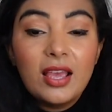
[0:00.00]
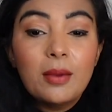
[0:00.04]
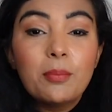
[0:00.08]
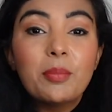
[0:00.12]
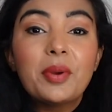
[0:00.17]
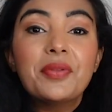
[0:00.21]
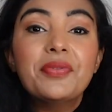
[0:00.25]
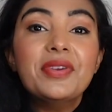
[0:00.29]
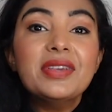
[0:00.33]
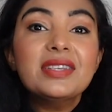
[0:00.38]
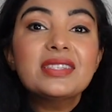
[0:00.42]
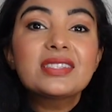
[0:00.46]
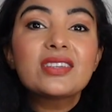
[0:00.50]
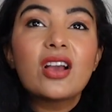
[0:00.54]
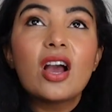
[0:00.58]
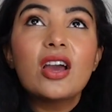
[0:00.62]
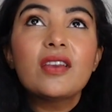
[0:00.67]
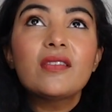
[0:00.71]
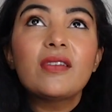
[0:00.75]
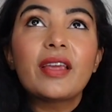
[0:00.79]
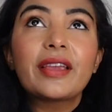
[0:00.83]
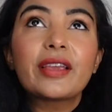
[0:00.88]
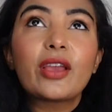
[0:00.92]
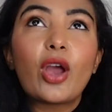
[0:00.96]
But this kind
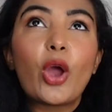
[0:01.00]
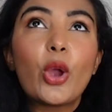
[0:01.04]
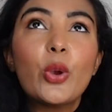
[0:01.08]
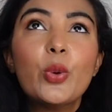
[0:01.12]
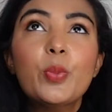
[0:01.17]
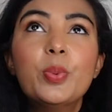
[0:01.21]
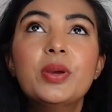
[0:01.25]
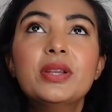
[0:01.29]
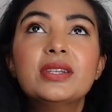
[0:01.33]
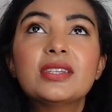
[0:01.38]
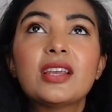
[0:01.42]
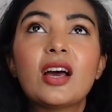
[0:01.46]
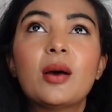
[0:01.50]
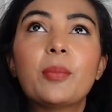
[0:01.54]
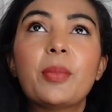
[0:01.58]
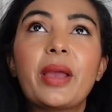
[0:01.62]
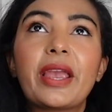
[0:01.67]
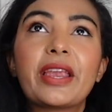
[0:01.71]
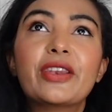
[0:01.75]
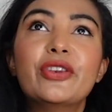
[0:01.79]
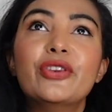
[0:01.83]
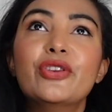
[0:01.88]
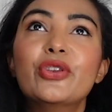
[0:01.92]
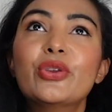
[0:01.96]
of like opened up
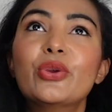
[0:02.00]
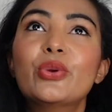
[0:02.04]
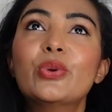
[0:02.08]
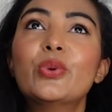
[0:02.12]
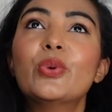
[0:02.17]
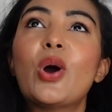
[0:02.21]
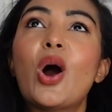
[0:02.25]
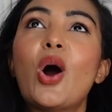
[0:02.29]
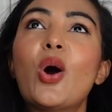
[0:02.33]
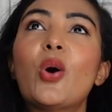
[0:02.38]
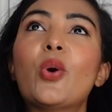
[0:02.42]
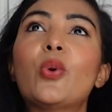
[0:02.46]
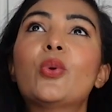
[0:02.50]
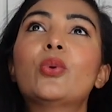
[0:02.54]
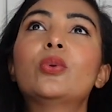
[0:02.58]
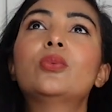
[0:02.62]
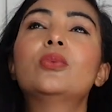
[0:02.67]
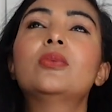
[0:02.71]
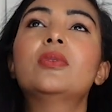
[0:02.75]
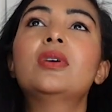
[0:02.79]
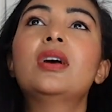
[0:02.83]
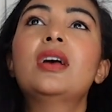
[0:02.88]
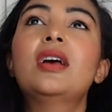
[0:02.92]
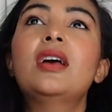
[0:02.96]
a new whole
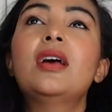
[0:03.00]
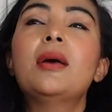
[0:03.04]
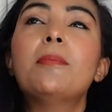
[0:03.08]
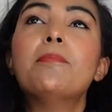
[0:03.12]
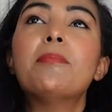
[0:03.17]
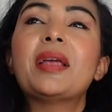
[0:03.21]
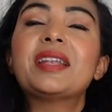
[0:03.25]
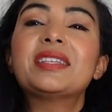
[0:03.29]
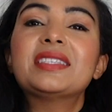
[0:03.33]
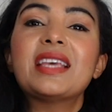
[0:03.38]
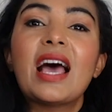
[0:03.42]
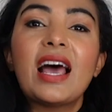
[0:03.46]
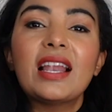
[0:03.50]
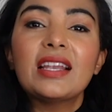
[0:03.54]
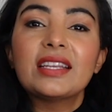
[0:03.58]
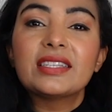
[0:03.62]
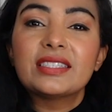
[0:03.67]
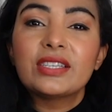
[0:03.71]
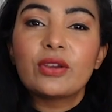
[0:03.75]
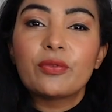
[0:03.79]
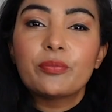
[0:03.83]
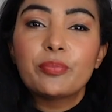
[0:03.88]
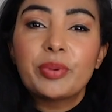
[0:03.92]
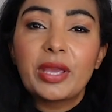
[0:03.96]

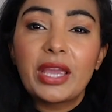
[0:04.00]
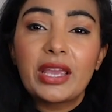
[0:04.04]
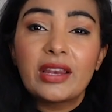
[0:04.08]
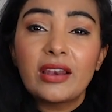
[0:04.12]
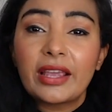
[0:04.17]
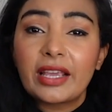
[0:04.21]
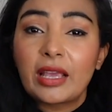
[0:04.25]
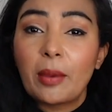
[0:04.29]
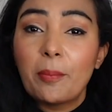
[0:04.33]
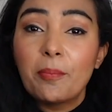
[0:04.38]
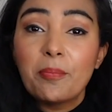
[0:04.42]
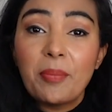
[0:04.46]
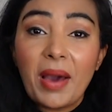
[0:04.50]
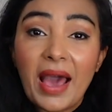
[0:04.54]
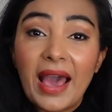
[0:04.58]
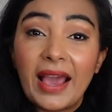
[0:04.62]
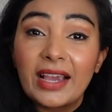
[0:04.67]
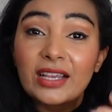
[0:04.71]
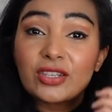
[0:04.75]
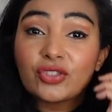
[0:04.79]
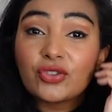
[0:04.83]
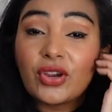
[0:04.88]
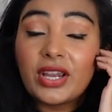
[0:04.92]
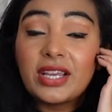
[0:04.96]
mentality of being like a
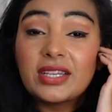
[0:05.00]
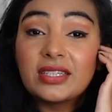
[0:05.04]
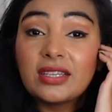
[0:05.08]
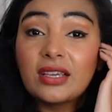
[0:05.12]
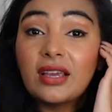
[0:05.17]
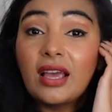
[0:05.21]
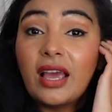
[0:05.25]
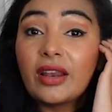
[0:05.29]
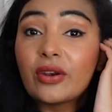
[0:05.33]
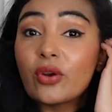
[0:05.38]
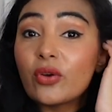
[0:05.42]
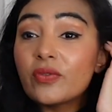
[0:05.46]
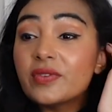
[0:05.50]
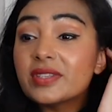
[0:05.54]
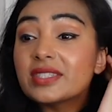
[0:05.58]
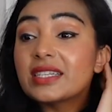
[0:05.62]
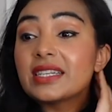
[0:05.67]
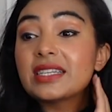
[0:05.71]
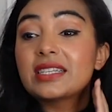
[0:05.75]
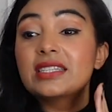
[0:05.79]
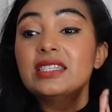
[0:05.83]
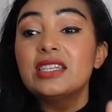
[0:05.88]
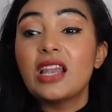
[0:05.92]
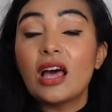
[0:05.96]
bag trader and
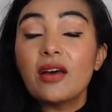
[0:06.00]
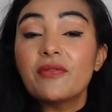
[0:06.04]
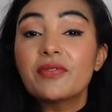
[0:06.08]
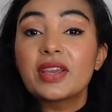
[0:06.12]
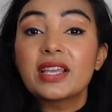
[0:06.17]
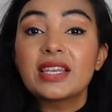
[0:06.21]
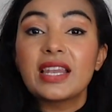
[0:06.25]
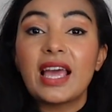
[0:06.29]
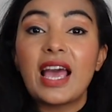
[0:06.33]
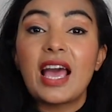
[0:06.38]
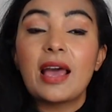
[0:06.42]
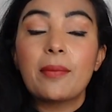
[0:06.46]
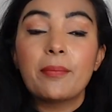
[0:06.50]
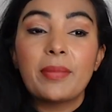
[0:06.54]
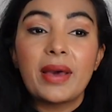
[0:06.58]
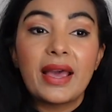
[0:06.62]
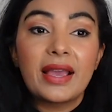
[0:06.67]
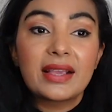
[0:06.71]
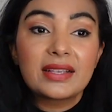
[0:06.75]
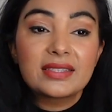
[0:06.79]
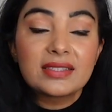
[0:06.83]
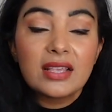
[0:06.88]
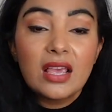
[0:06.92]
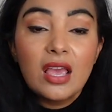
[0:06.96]
obviously loving the
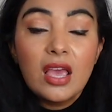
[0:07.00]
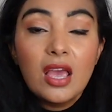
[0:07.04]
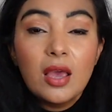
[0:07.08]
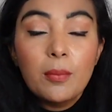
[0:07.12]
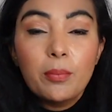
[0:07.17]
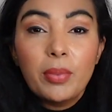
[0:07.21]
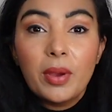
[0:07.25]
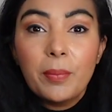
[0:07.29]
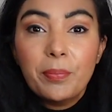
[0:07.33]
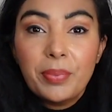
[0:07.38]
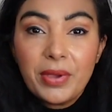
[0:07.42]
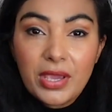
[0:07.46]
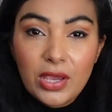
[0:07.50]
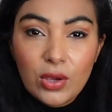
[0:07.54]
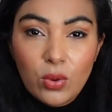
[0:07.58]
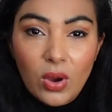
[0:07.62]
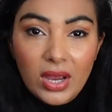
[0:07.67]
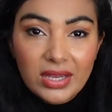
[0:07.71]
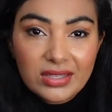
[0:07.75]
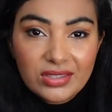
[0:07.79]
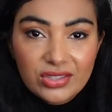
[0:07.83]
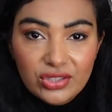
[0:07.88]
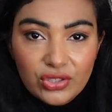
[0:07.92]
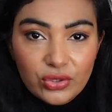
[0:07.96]
handbags, but being
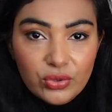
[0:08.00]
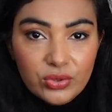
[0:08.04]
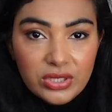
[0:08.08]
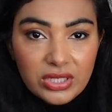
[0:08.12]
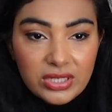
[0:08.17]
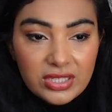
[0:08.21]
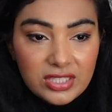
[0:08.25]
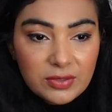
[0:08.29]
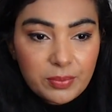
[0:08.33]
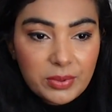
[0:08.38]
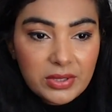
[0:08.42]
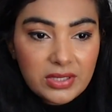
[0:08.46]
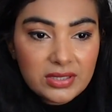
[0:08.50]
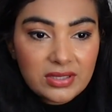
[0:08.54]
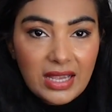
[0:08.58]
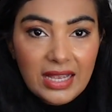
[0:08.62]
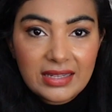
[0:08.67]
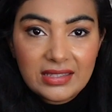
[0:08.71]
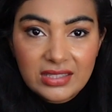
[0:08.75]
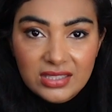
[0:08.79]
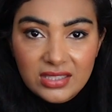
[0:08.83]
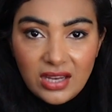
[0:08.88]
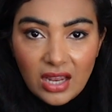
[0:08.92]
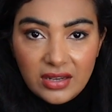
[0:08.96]
quite studious because I
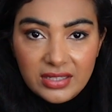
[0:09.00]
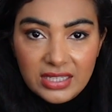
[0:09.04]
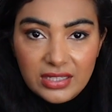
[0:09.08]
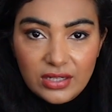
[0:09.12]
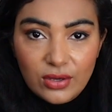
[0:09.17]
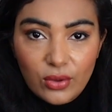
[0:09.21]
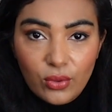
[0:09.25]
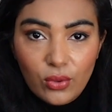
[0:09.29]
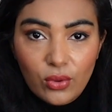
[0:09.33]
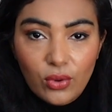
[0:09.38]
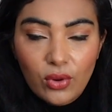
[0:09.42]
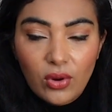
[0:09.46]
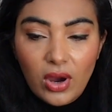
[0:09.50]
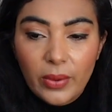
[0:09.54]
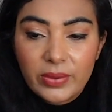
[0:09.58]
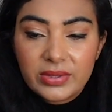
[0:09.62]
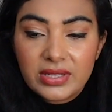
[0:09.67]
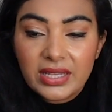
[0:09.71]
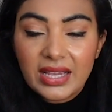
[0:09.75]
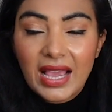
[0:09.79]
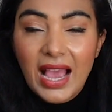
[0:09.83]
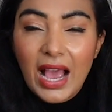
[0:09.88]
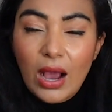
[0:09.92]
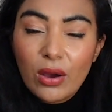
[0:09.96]
had studied law. I was
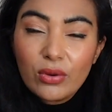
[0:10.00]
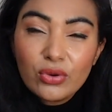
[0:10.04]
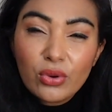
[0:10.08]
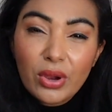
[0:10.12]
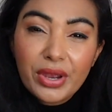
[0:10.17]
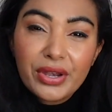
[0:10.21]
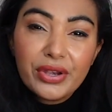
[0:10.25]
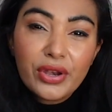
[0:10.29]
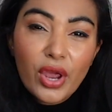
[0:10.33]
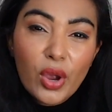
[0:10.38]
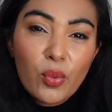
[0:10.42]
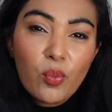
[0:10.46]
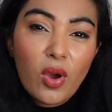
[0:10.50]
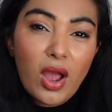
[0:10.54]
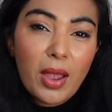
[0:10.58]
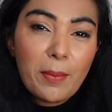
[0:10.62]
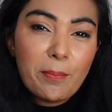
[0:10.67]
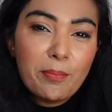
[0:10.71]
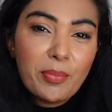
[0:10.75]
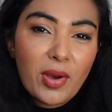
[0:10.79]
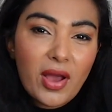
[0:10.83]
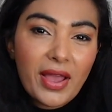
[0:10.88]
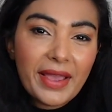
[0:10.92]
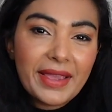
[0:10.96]
like, how do I know what
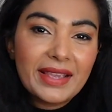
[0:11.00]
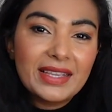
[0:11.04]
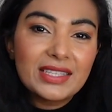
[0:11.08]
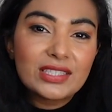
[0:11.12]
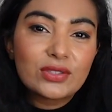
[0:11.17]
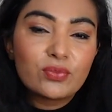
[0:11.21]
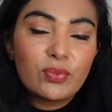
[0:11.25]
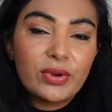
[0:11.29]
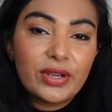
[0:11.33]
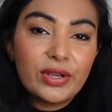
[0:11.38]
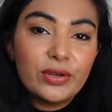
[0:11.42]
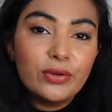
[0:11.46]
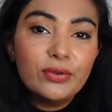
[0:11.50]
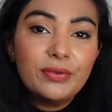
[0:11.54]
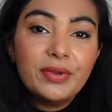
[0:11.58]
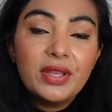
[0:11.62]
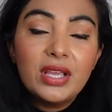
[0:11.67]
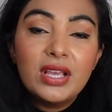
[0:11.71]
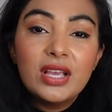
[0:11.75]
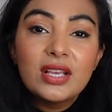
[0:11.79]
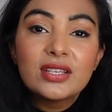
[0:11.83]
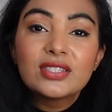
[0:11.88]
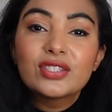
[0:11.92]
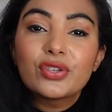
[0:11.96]
I'm buying is real?
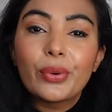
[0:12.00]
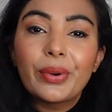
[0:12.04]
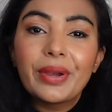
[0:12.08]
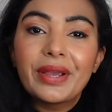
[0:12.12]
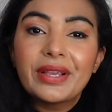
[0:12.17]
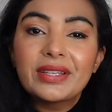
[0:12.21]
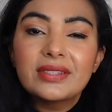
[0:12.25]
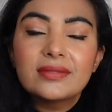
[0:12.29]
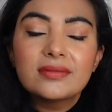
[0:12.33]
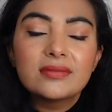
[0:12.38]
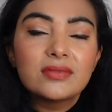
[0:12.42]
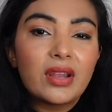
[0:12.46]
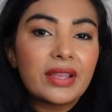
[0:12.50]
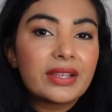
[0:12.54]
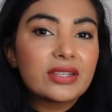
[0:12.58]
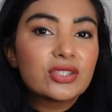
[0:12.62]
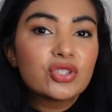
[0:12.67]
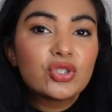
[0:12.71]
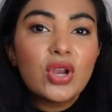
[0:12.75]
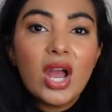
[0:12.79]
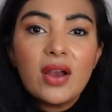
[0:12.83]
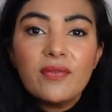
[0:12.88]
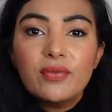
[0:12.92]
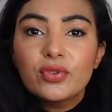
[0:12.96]
So I like
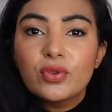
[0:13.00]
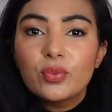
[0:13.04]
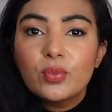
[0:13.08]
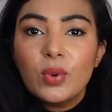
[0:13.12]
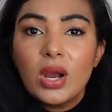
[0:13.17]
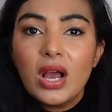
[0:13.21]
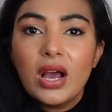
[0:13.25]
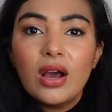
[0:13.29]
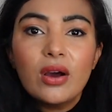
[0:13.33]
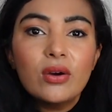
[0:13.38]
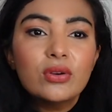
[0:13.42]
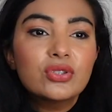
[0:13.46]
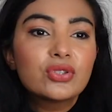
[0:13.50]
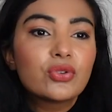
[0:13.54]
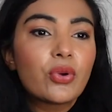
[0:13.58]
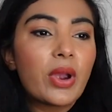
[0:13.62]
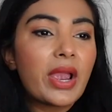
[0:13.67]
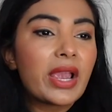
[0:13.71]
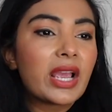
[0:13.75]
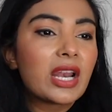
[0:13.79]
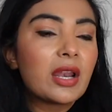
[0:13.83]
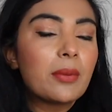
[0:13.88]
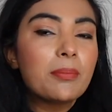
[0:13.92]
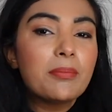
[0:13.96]
travel the world,
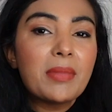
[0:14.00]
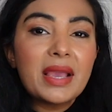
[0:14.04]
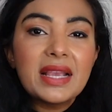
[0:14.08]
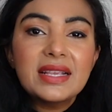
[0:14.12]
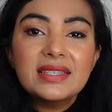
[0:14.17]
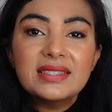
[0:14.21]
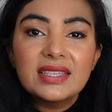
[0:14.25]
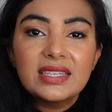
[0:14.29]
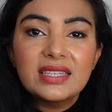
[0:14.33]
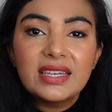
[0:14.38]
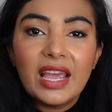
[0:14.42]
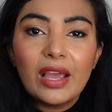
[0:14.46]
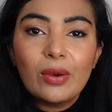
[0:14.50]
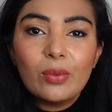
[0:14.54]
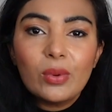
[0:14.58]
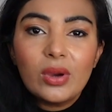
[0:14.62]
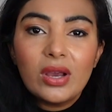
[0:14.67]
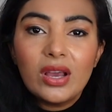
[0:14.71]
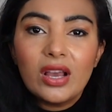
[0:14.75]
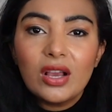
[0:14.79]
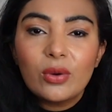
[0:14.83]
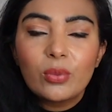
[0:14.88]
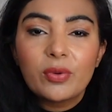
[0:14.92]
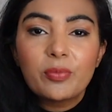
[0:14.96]
creating an amazing
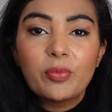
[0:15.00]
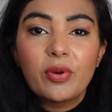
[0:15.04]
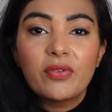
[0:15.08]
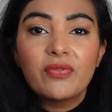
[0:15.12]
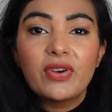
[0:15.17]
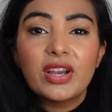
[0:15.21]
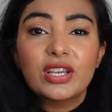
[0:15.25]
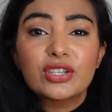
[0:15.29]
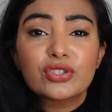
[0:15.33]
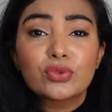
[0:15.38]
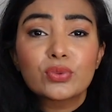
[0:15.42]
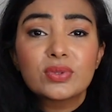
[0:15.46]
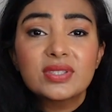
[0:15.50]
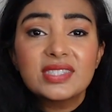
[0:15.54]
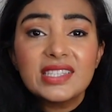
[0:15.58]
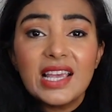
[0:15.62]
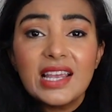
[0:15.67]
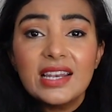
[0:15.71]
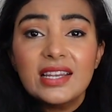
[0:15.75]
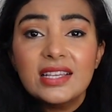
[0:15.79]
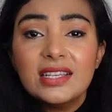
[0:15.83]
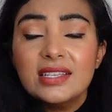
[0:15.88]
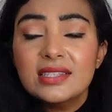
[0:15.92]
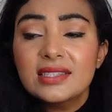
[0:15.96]
network with professional
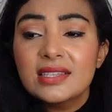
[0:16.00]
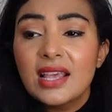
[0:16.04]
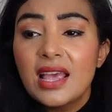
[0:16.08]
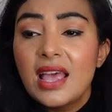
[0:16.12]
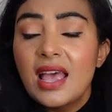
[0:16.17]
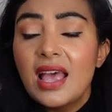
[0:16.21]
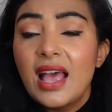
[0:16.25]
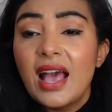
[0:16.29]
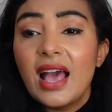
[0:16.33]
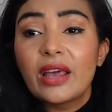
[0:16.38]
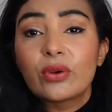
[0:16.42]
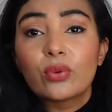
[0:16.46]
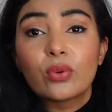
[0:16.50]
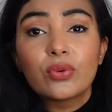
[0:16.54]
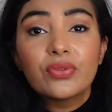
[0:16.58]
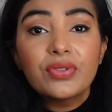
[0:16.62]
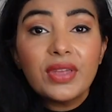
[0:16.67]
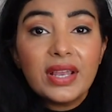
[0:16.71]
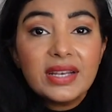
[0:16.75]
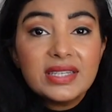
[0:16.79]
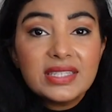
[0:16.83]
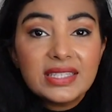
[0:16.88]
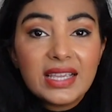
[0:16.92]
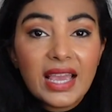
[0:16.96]
sellers and
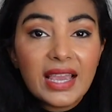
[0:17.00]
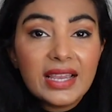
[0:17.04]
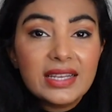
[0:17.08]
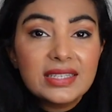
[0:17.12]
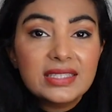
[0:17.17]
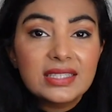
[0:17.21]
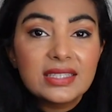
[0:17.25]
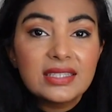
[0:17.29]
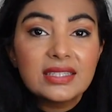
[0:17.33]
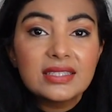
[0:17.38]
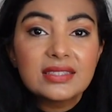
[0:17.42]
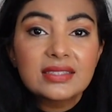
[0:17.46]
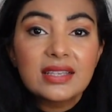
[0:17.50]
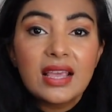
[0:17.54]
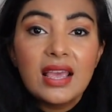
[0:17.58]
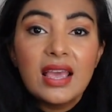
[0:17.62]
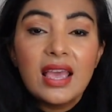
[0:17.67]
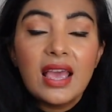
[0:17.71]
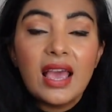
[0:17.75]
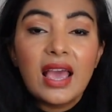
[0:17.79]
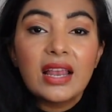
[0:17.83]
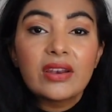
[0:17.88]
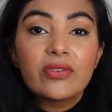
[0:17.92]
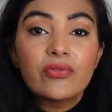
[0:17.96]
authenticators,
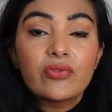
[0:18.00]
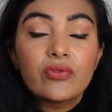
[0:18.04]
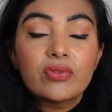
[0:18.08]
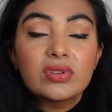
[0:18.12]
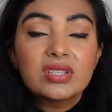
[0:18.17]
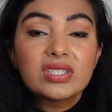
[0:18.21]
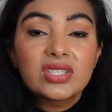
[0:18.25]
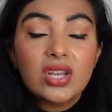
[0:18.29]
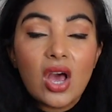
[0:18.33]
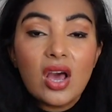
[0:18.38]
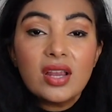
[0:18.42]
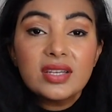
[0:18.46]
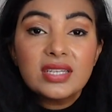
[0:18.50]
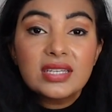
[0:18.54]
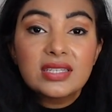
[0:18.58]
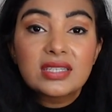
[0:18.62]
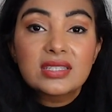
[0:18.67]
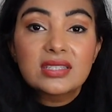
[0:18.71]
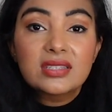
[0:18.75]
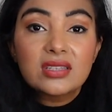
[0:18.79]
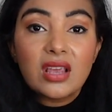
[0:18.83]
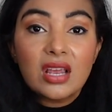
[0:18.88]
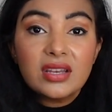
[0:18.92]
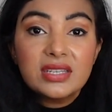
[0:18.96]
and started
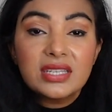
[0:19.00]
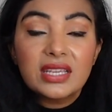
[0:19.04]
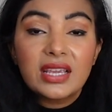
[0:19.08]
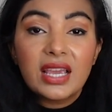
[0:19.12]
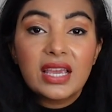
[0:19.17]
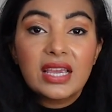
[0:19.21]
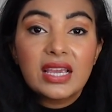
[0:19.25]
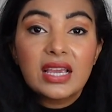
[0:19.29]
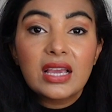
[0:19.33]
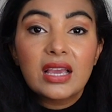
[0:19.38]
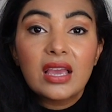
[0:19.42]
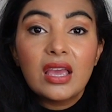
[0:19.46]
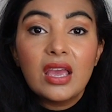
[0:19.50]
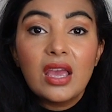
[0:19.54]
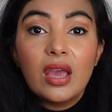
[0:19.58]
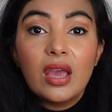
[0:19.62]
studying